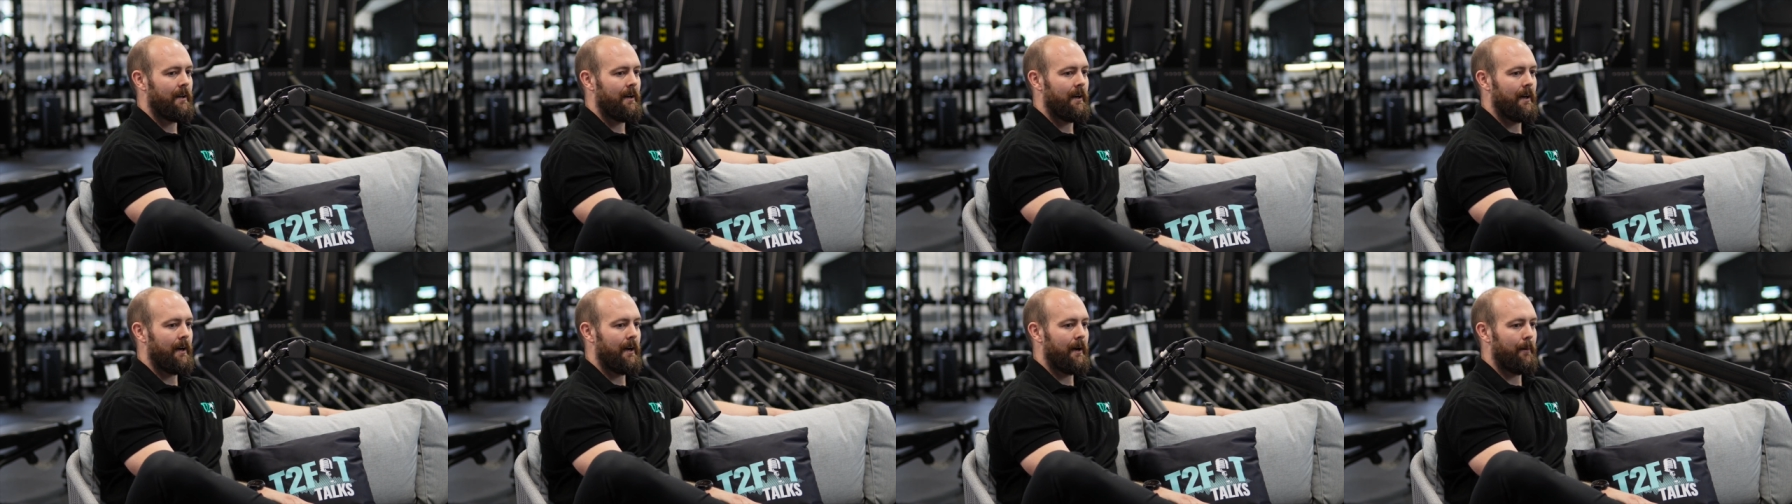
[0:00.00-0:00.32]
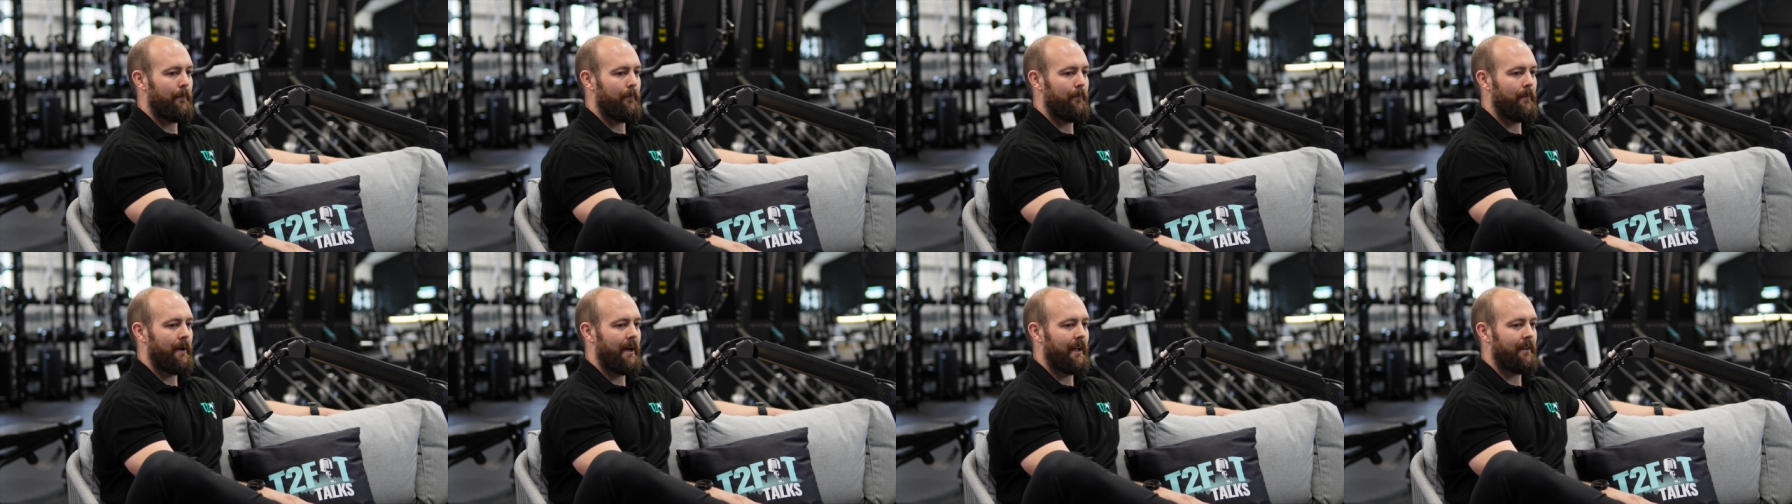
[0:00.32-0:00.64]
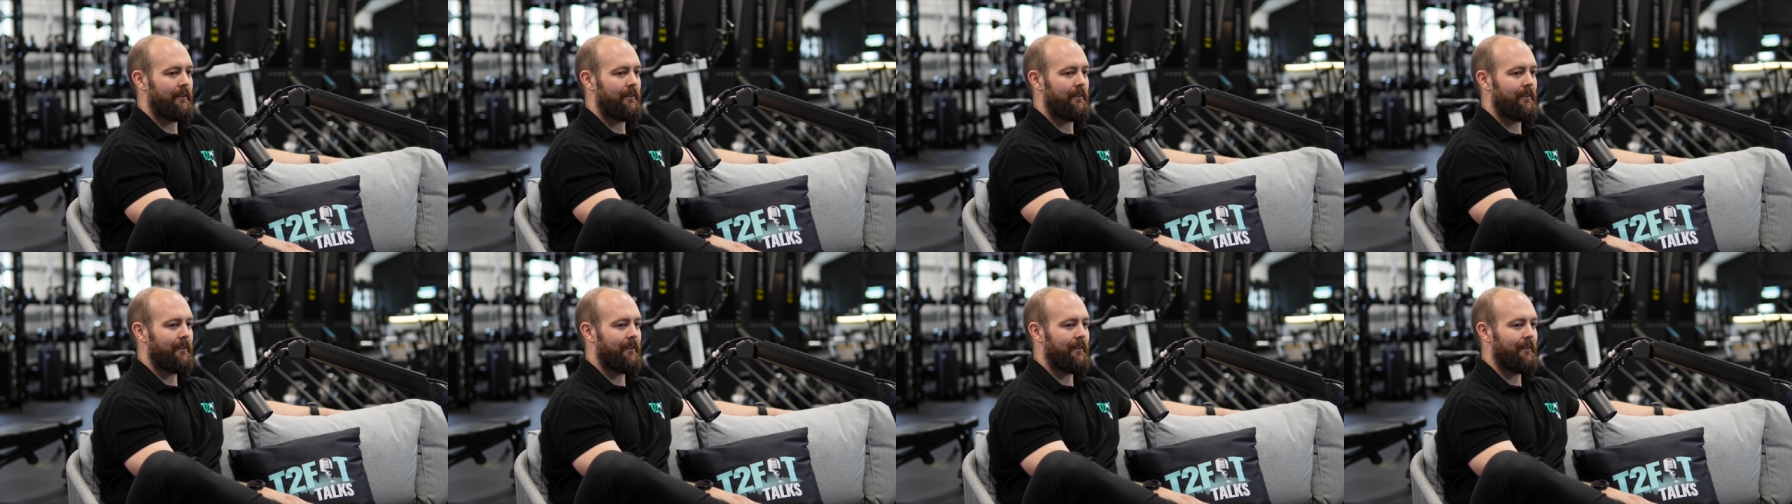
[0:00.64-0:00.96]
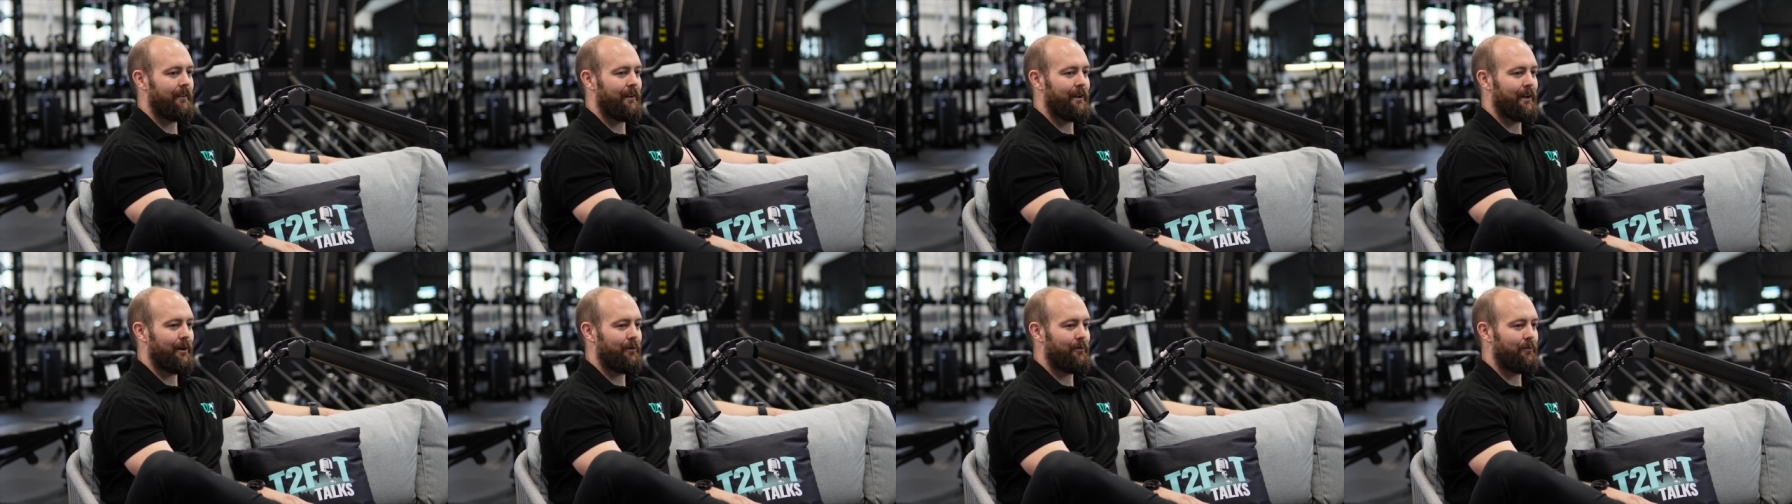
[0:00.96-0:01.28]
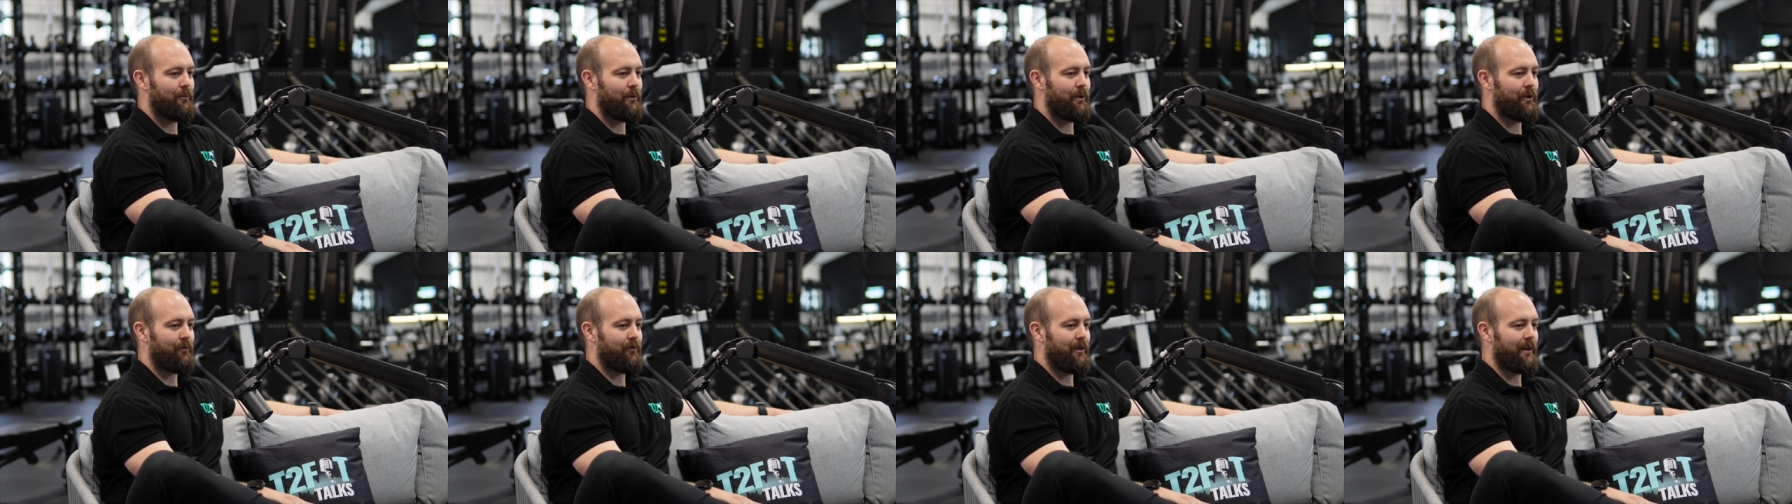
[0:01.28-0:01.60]
And, you know,
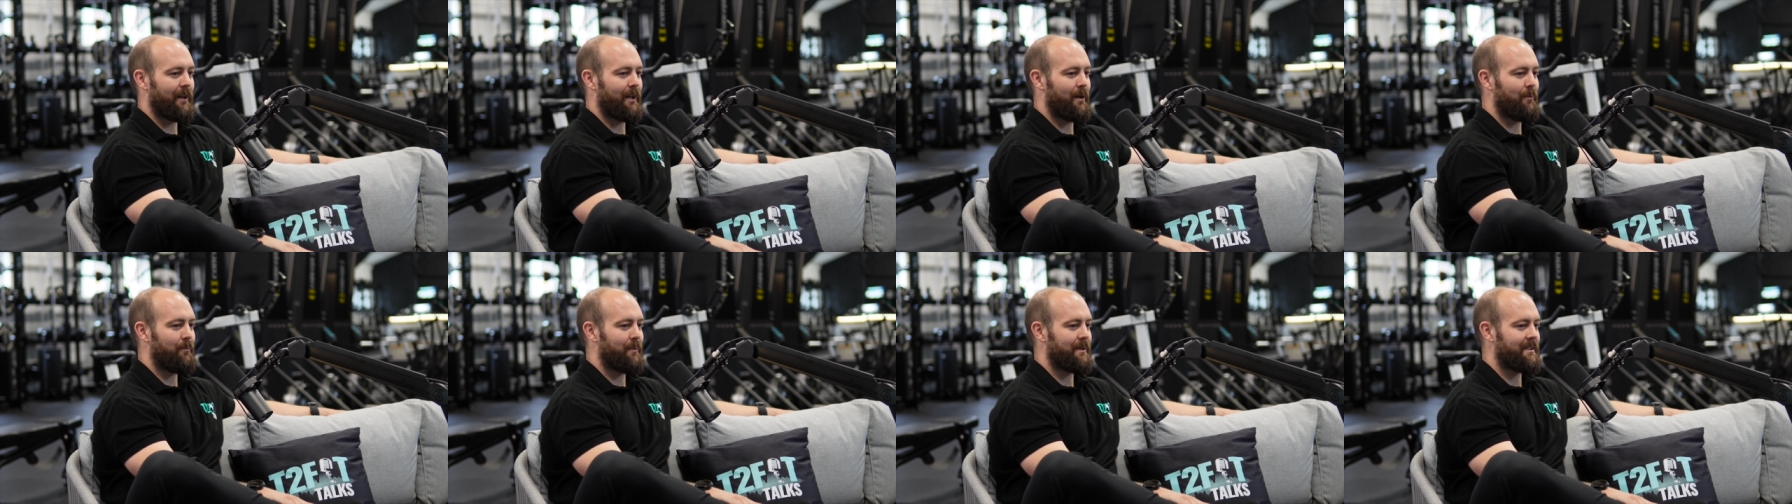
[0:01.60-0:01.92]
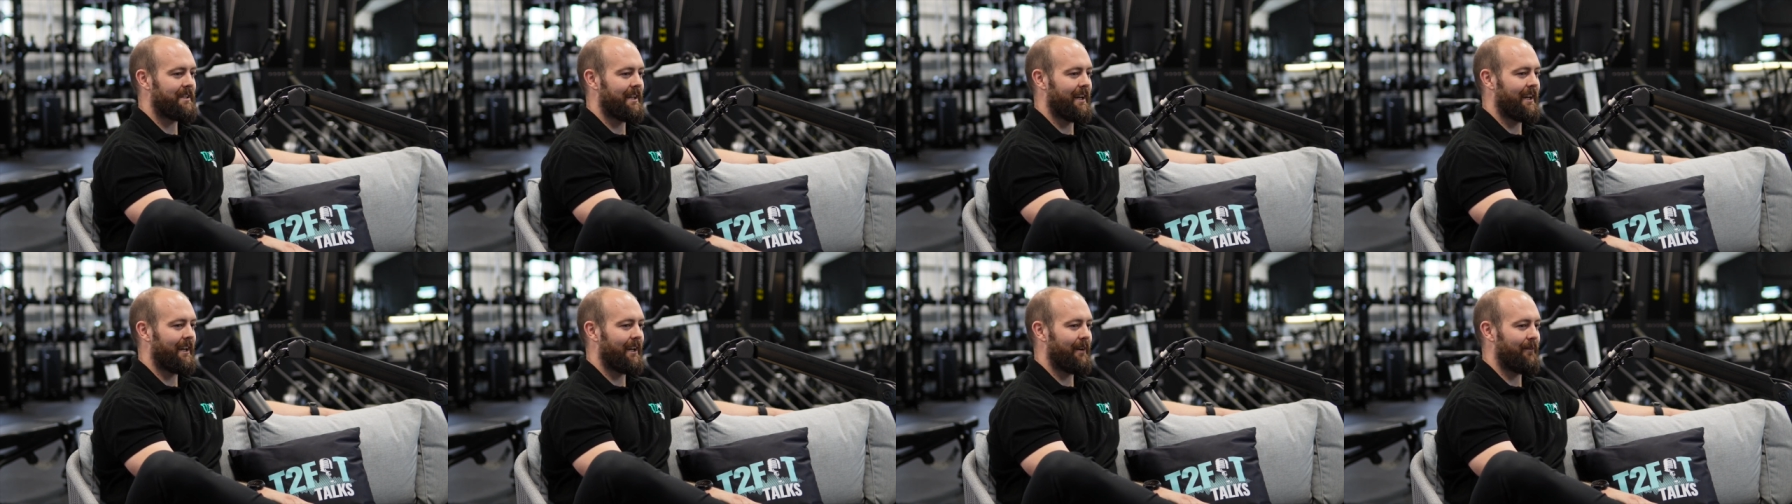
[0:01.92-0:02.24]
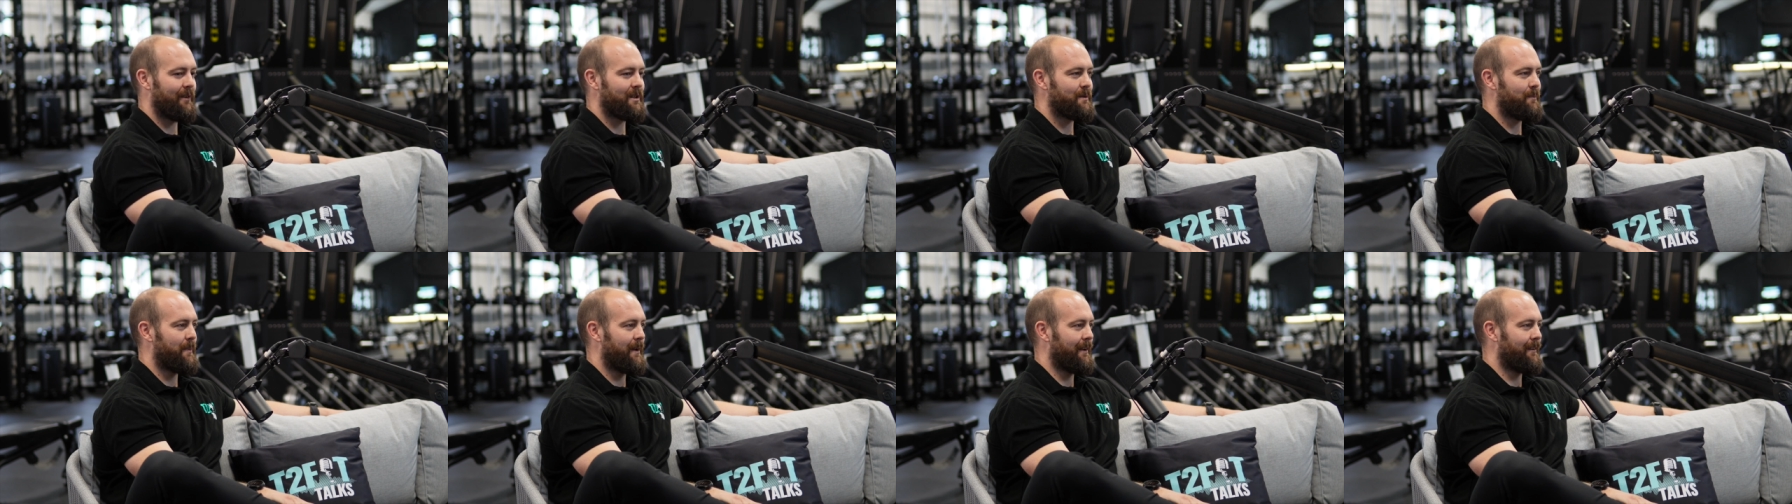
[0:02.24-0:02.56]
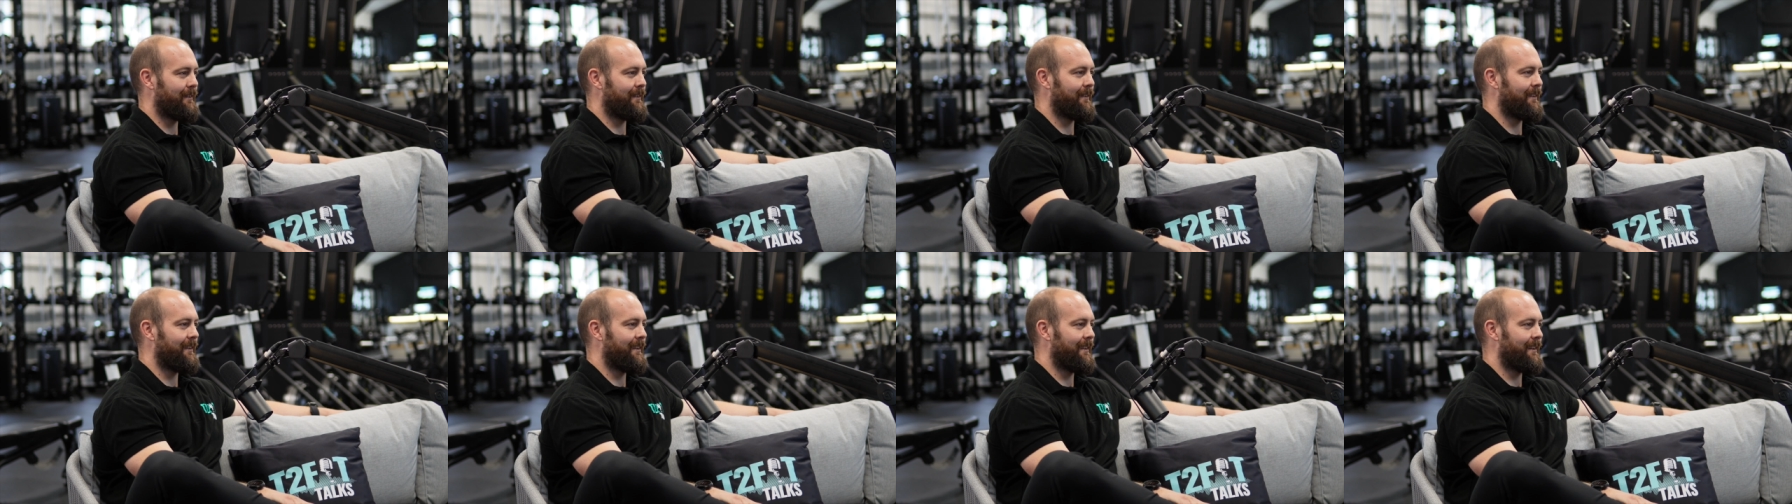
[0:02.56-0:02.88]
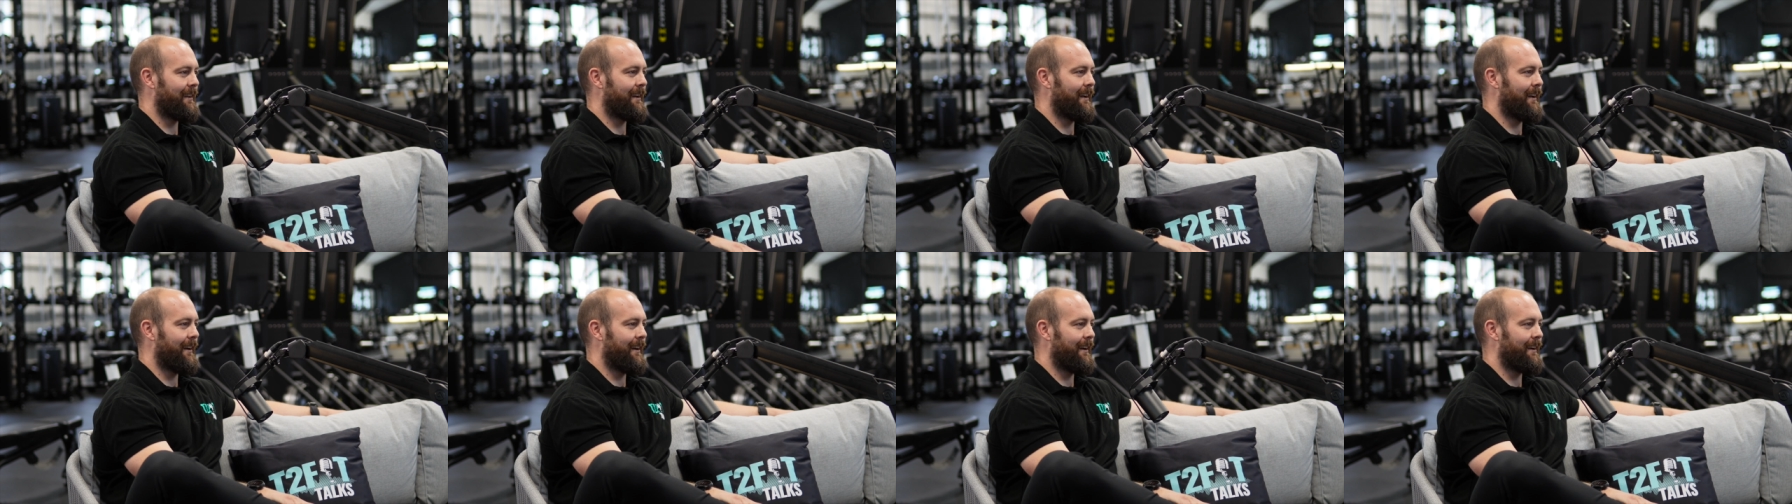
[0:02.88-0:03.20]
with the running in particular, it's been
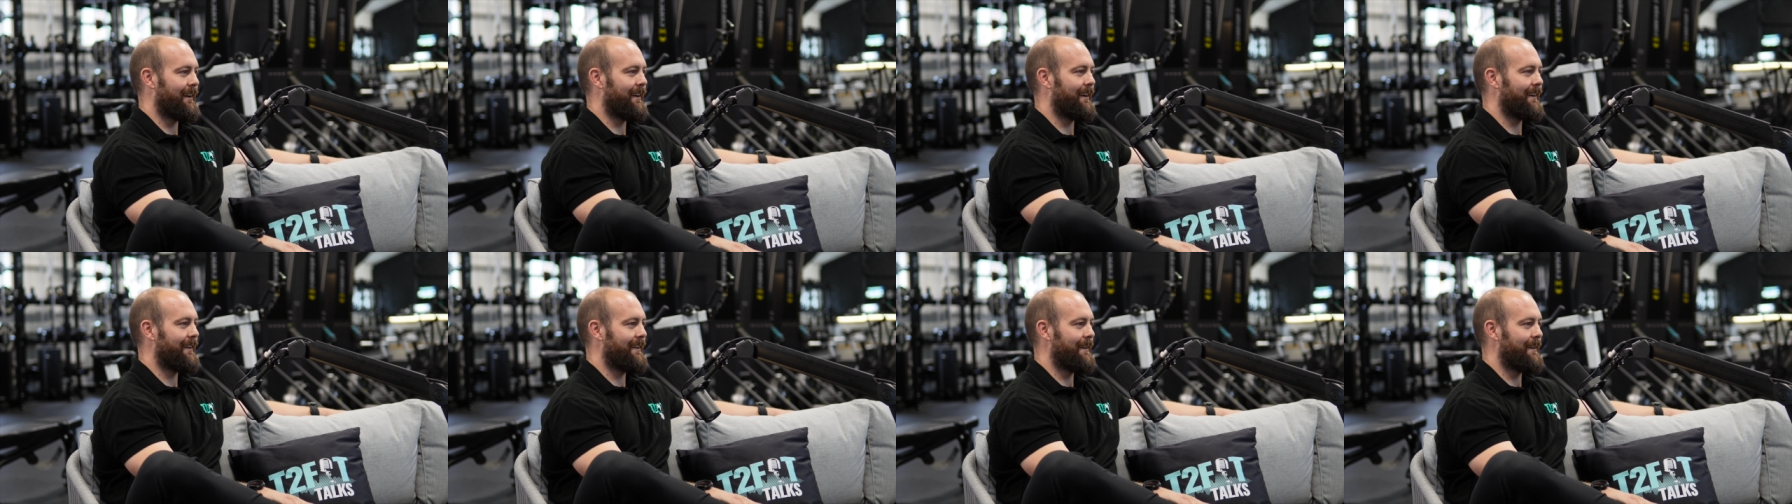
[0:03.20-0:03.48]
a